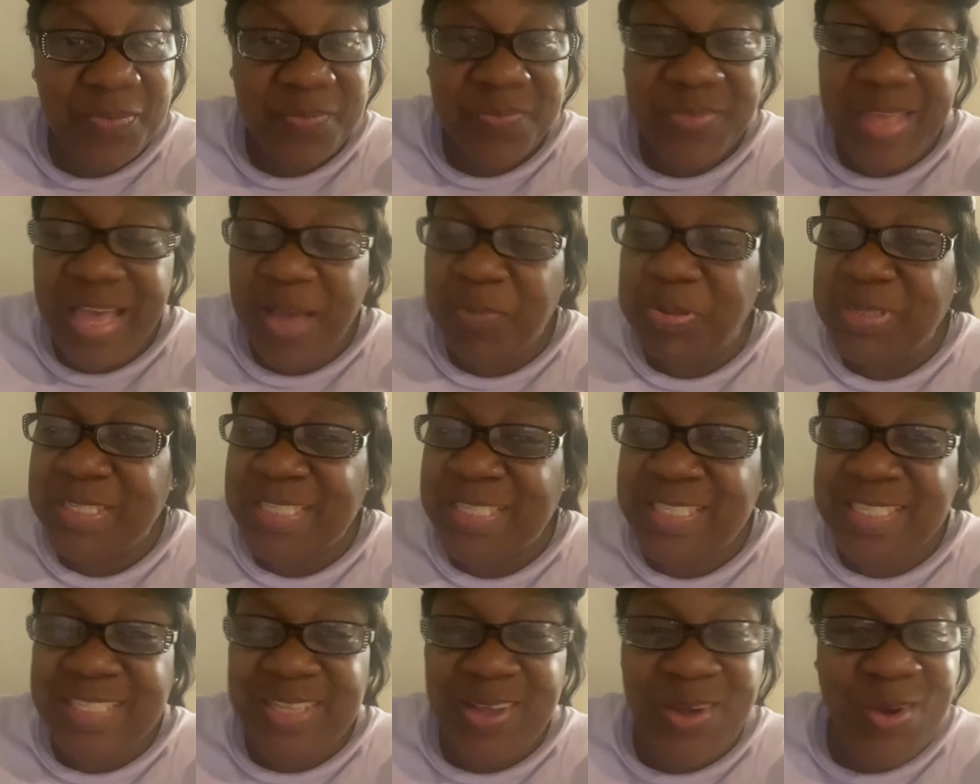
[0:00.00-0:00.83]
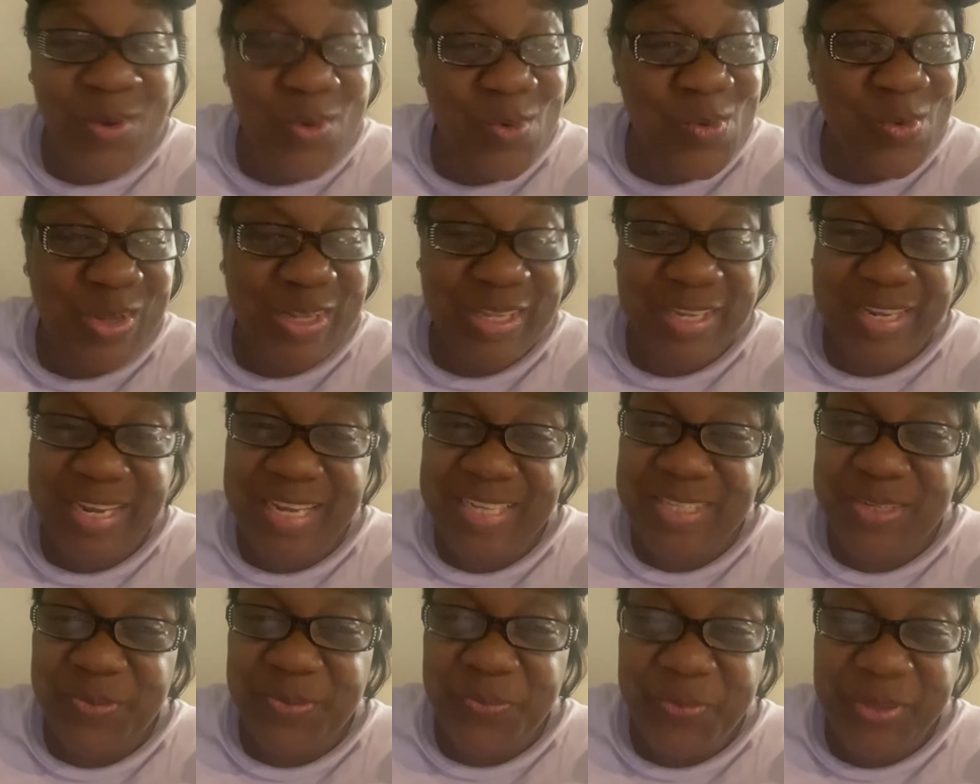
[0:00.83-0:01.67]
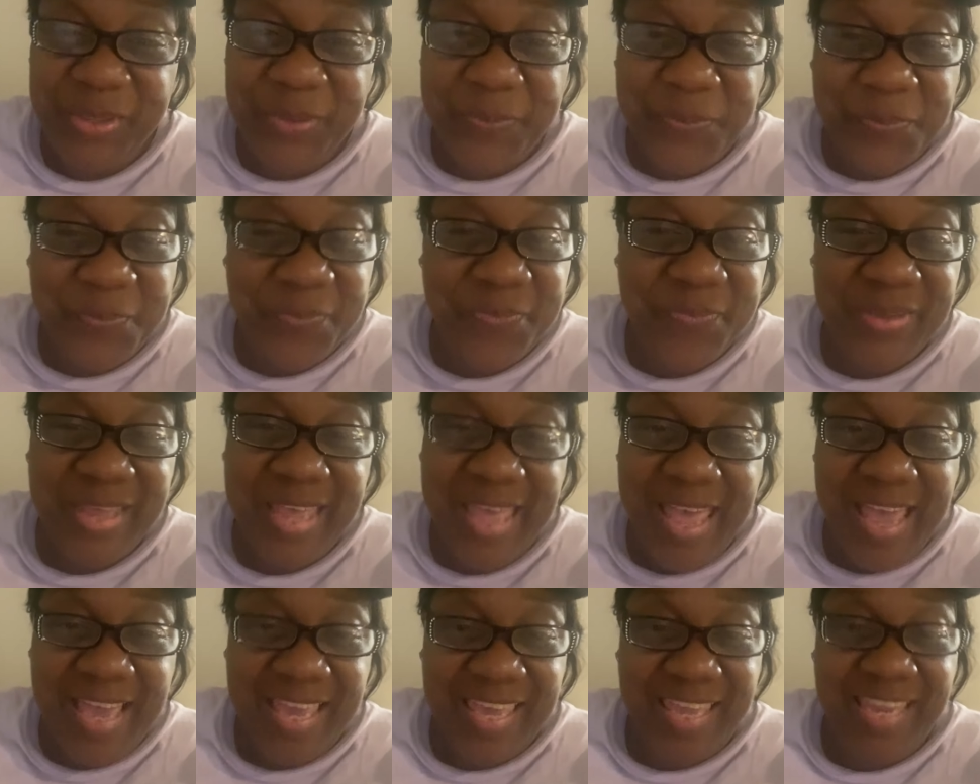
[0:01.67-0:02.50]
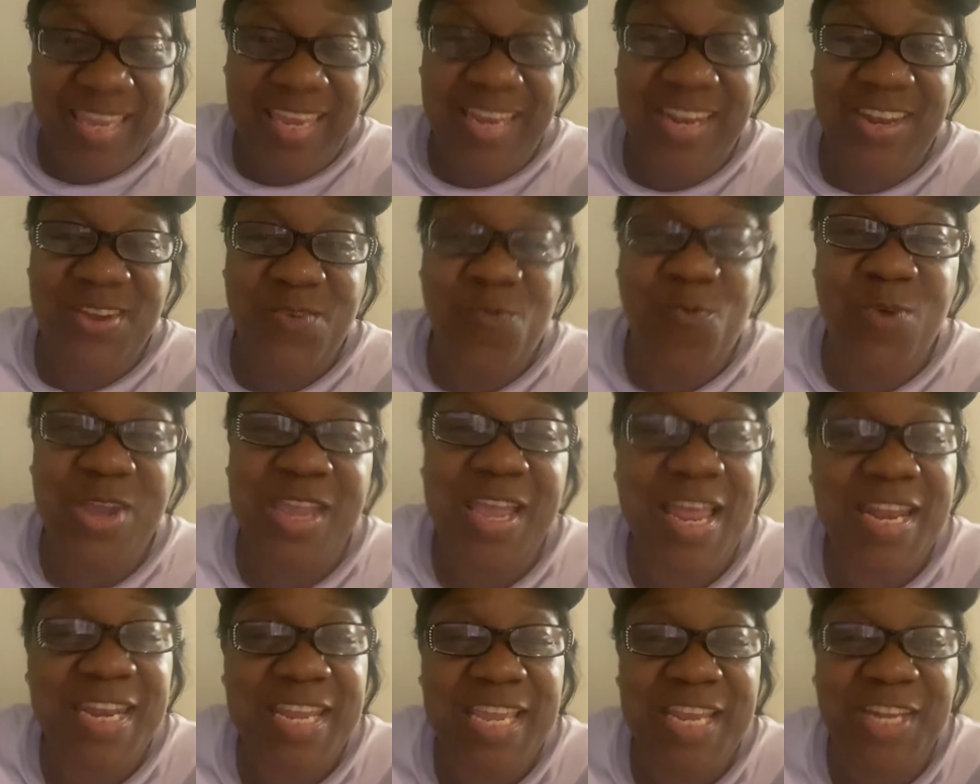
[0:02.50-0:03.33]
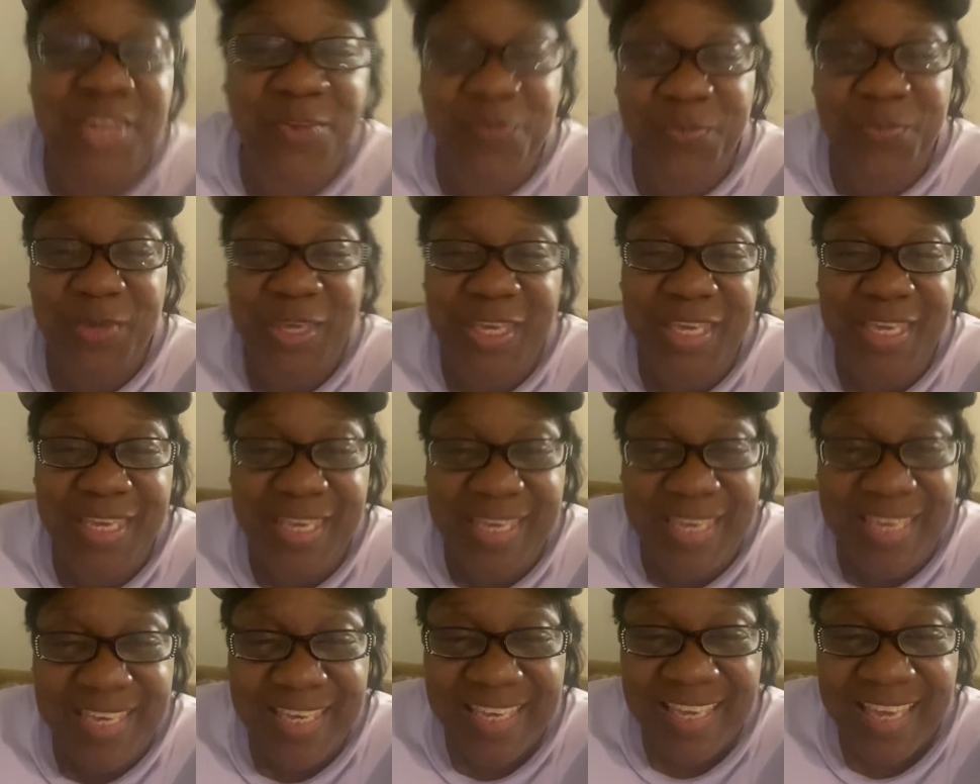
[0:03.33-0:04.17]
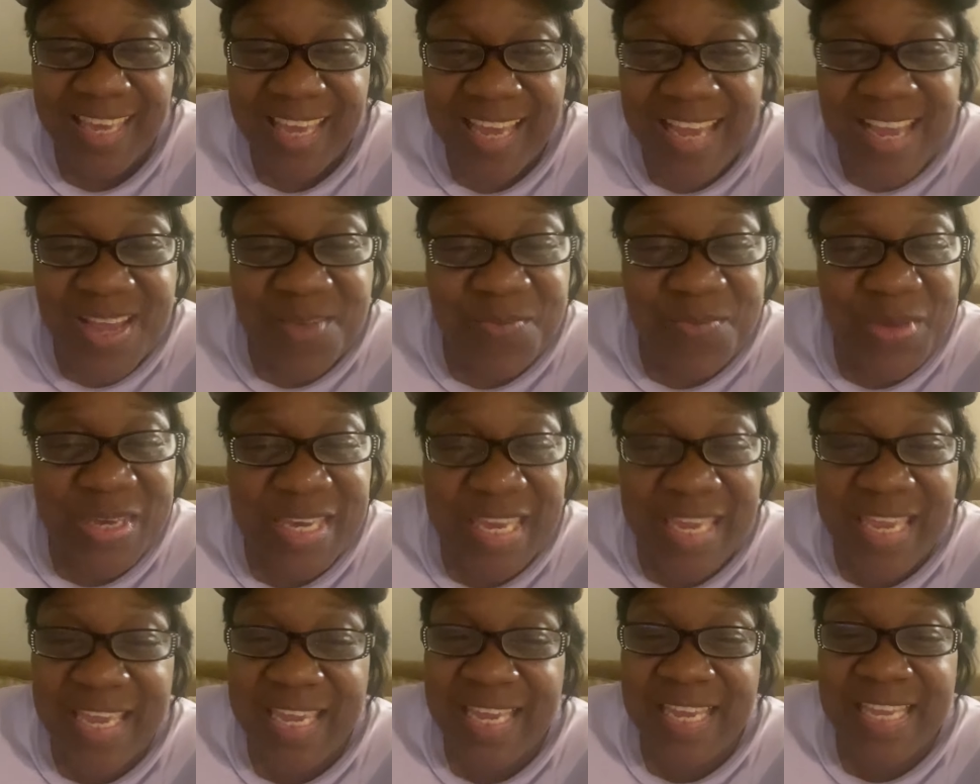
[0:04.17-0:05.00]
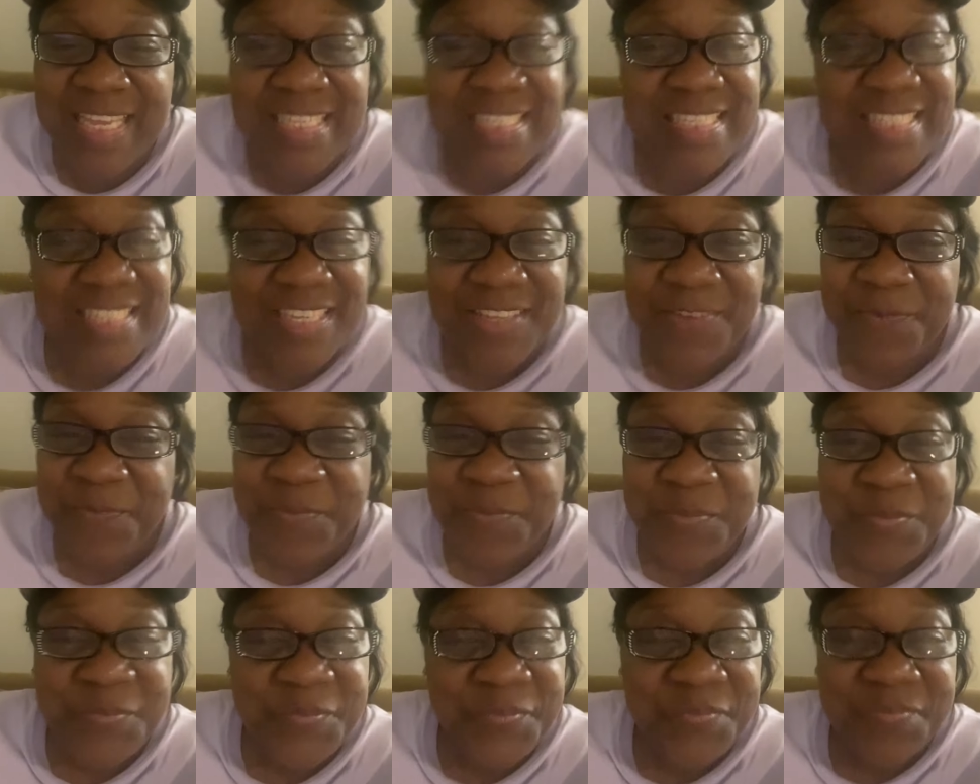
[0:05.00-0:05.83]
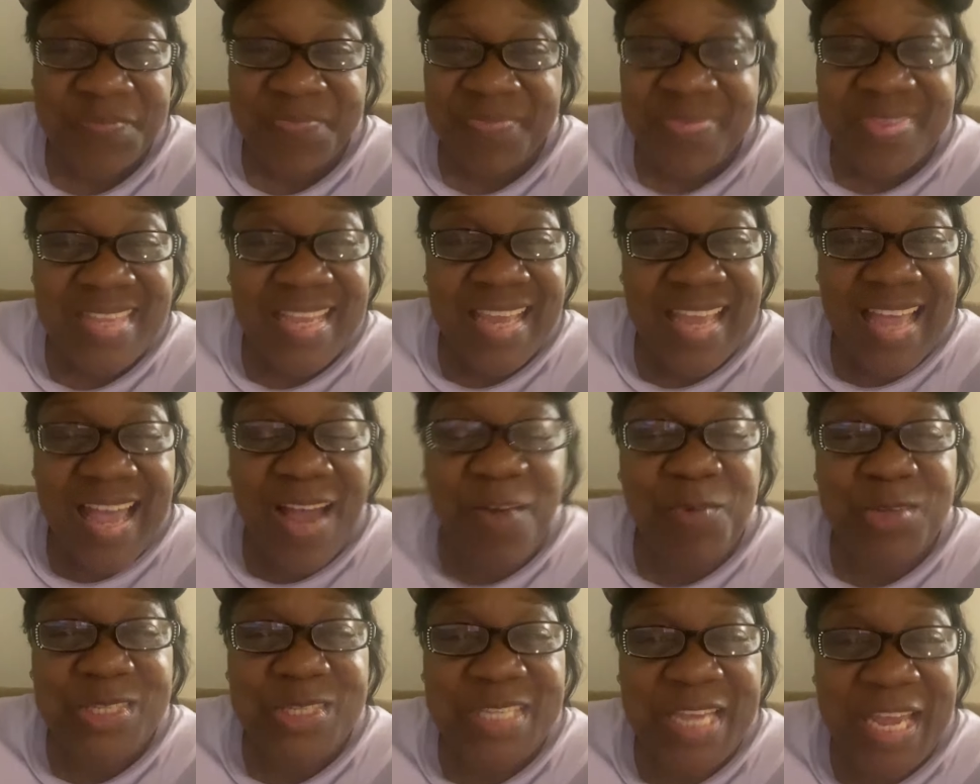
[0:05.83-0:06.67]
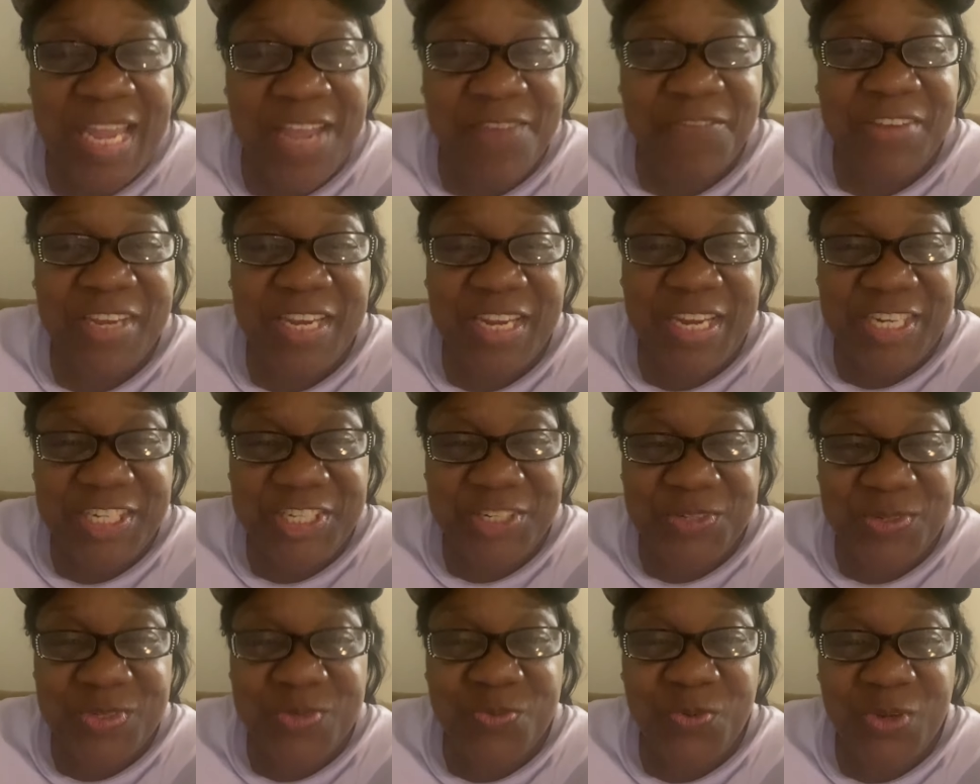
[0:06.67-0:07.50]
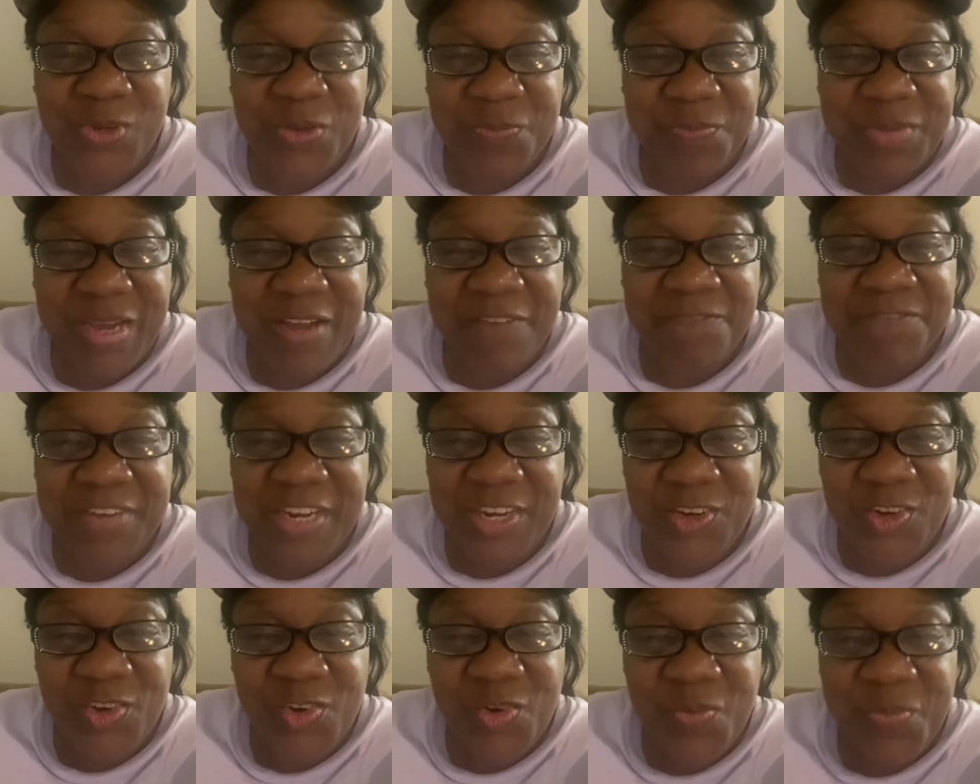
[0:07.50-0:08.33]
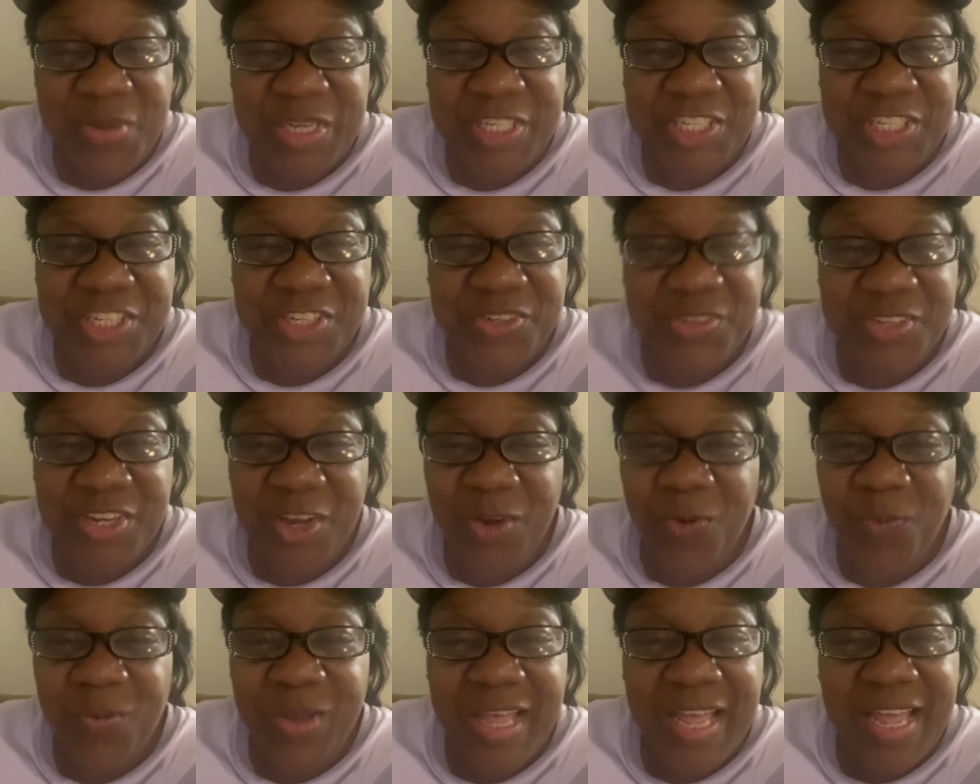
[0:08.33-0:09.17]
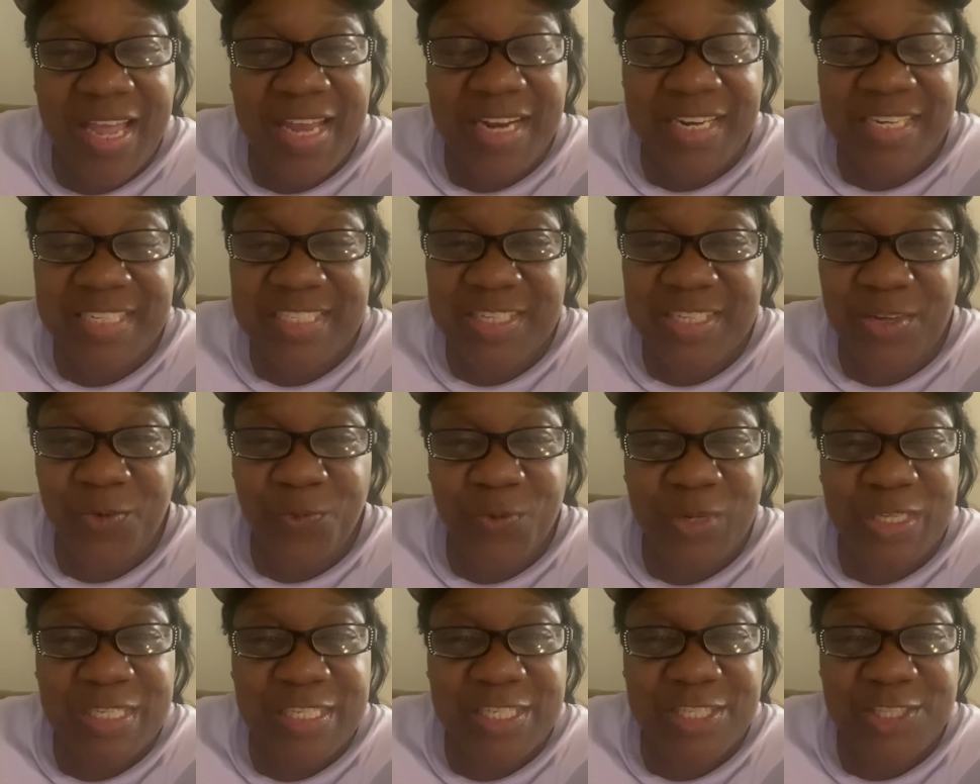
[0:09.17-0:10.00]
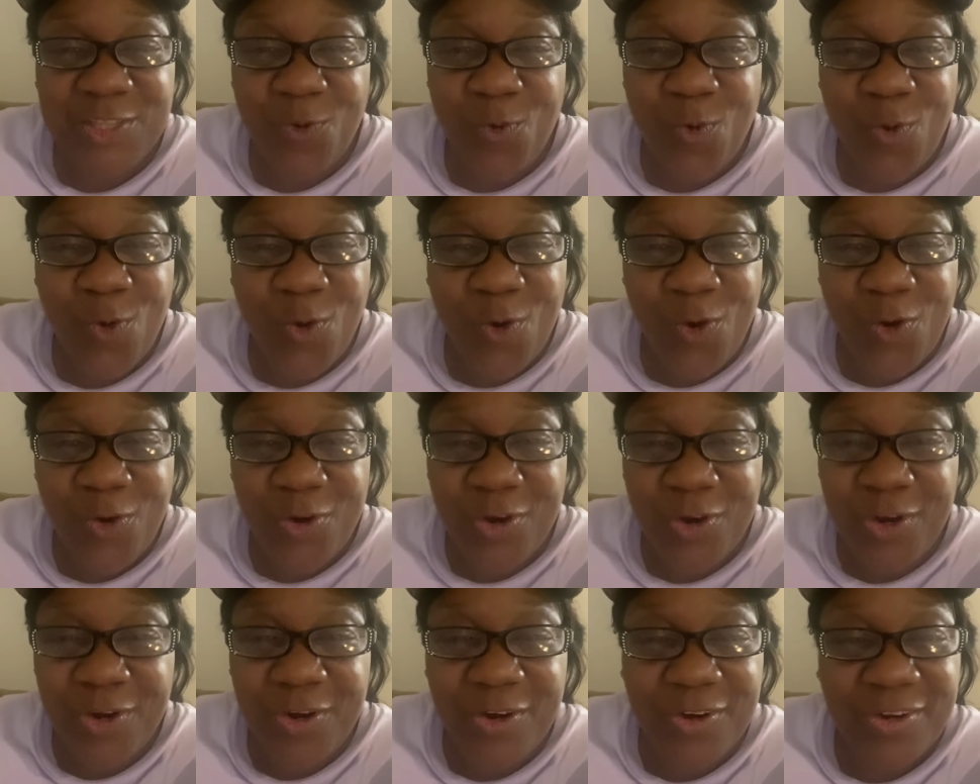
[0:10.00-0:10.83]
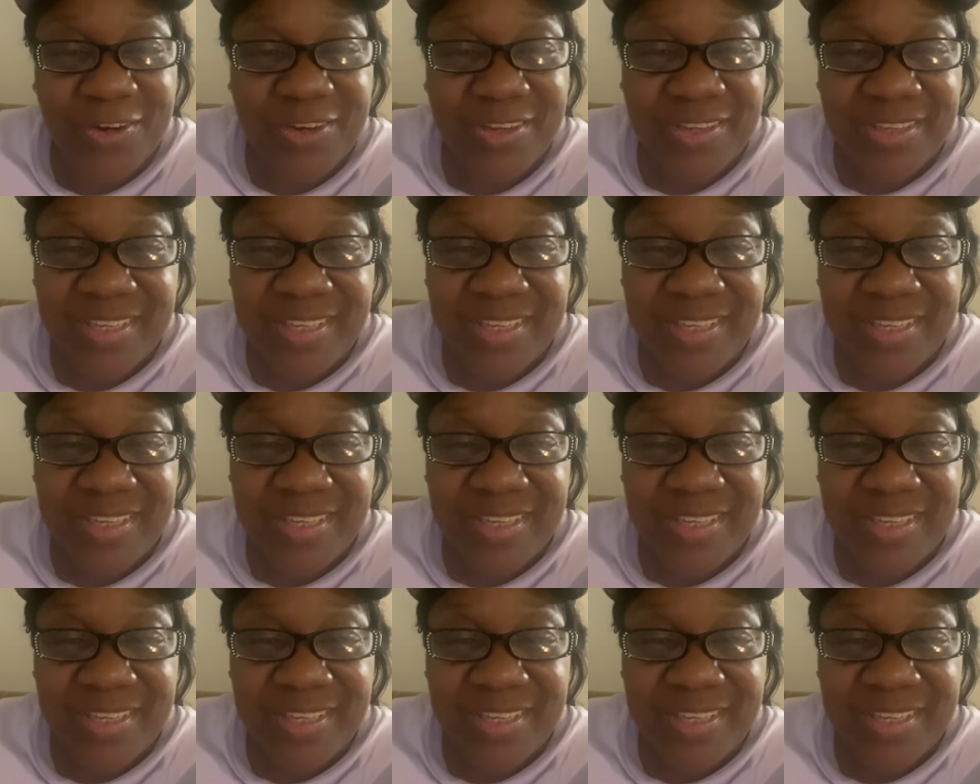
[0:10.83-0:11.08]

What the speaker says: I'm so glad to be back in the way I need to be, because I was having issues with my phone. But you know, God is a restorer.